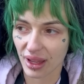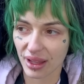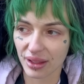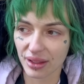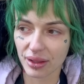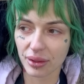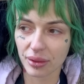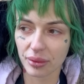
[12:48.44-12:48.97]
I
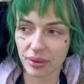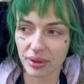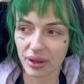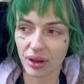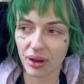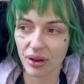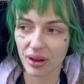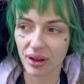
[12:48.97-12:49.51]
think we
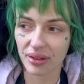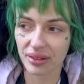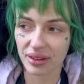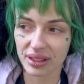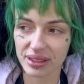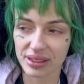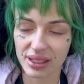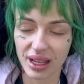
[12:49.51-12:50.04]
all have
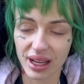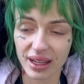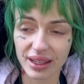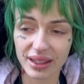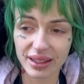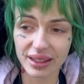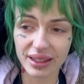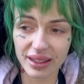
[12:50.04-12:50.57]

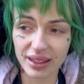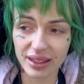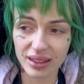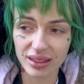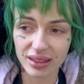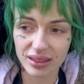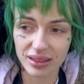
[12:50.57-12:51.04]
anxiety.